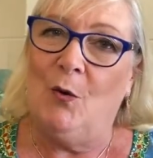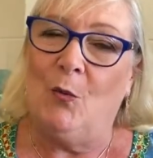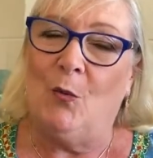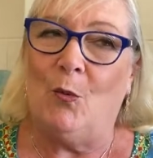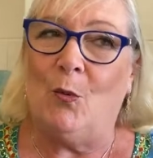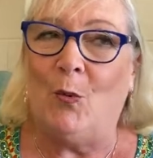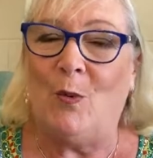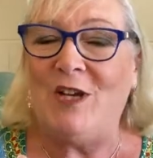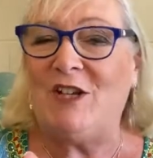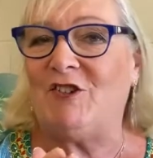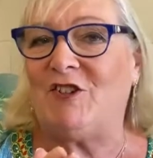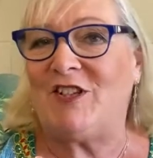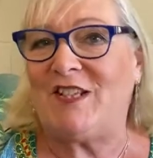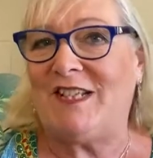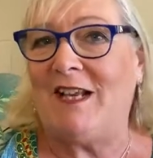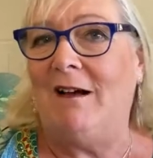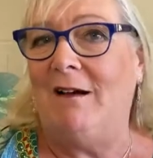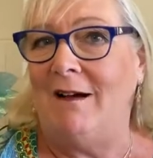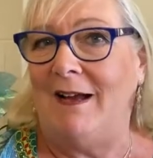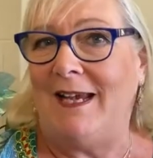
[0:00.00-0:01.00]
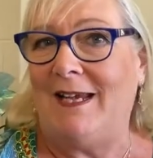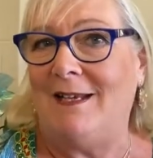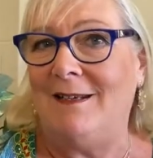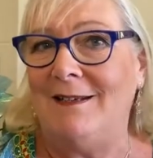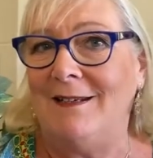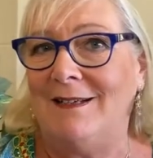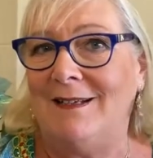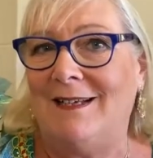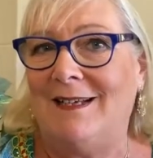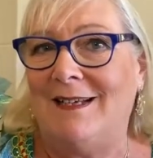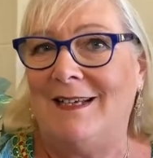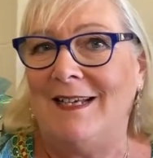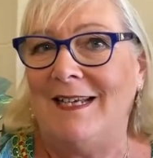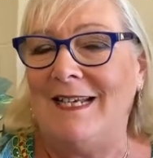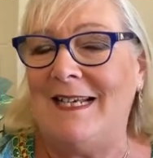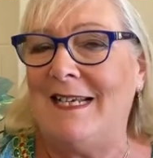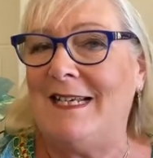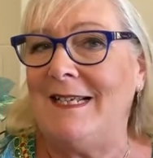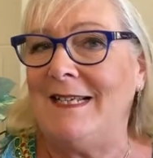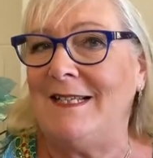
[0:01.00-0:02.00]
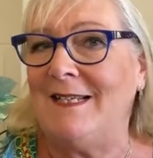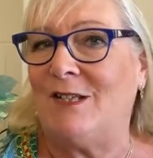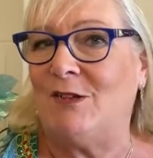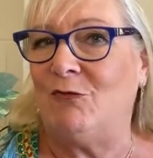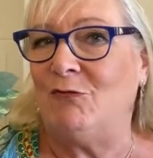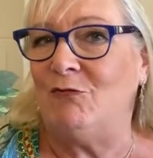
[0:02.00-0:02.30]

which sign is